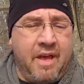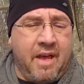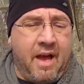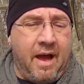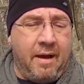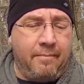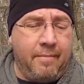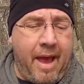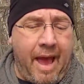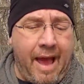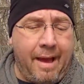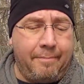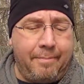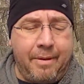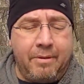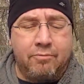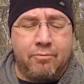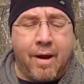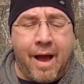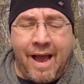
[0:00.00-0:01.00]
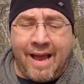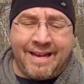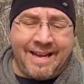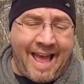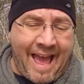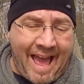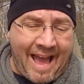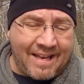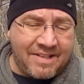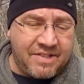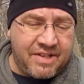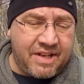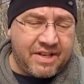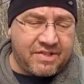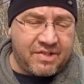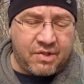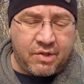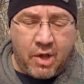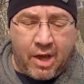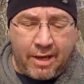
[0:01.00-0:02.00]
I'm happy Ryan has it.
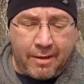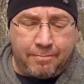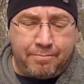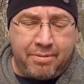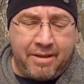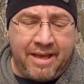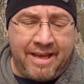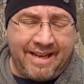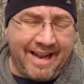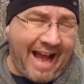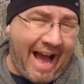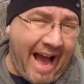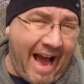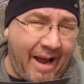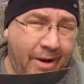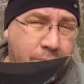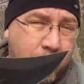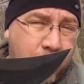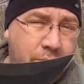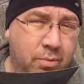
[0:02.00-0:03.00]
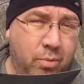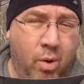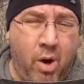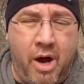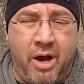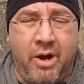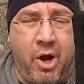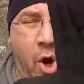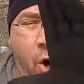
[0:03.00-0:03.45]
It's not a blade I would want,